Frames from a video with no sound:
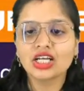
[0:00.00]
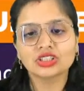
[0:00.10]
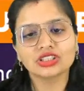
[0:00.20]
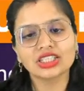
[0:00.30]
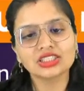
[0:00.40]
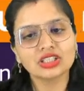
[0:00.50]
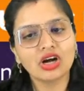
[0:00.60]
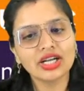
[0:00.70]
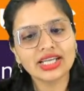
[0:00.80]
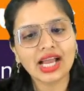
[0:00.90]
So there is a
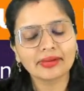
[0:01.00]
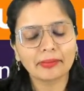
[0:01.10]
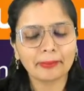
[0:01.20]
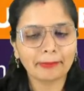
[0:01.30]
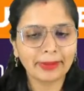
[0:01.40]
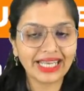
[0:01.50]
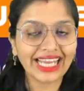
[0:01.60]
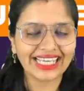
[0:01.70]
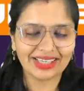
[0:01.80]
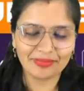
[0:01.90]

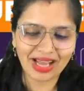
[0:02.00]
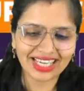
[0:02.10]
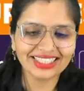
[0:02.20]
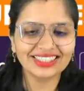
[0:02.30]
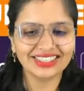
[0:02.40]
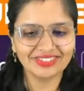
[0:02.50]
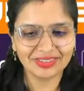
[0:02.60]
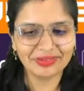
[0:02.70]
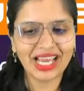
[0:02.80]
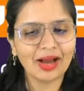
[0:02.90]
non-tech marathon will
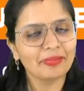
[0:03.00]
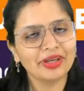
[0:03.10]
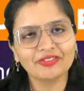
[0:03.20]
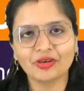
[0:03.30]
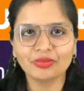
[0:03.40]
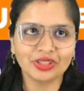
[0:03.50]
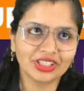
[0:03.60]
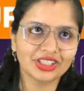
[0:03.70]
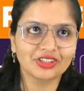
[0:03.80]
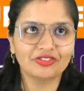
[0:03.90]
be happening from
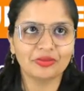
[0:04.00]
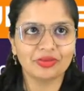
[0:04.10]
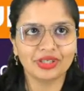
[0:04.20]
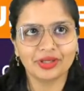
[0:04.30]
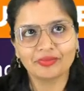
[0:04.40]
13th of February.